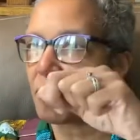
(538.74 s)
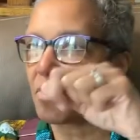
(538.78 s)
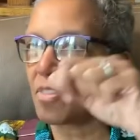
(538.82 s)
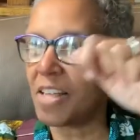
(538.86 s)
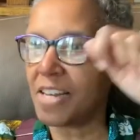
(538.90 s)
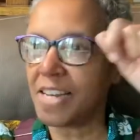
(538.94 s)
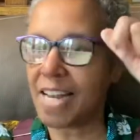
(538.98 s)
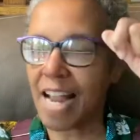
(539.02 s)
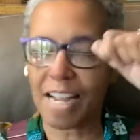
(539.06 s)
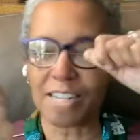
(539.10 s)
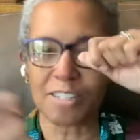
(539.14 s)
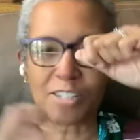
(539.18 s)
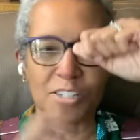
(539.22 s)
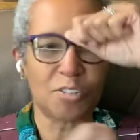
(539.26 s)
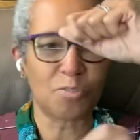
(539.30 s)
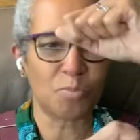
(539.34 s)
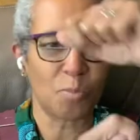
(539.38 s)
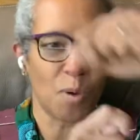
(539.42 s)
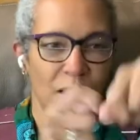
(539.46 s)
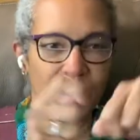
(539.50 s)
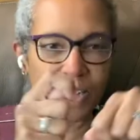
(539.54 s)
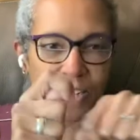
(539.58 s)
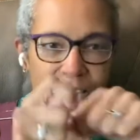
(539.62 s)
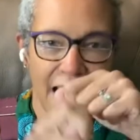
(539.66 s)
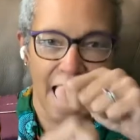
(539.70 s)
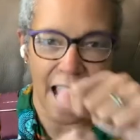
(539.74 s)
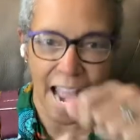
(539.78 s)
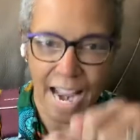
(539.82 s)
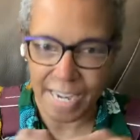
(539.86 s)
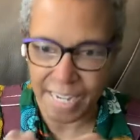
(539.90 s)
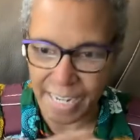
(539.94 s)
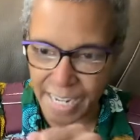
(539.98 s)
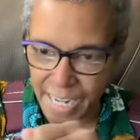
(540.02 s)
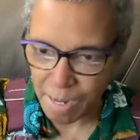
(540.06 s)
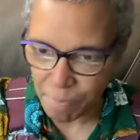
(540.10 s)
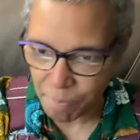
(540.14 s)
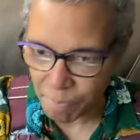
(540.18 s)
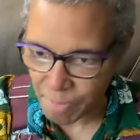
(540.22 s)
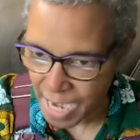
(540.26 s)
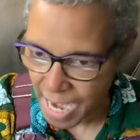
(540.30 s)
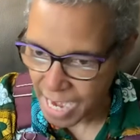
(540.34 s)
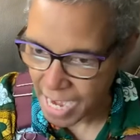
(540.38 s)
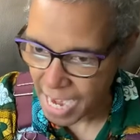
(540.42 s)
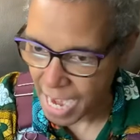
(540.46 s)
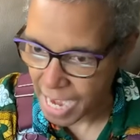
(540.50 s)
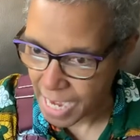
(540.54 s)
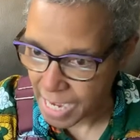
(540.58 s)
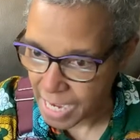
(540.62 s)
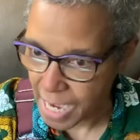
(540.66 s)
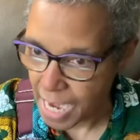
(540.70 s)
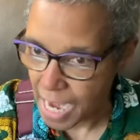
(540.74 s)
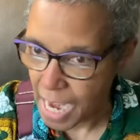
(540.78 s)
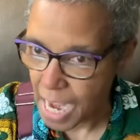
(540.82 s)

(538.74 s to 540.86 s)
the next one and keep knitting.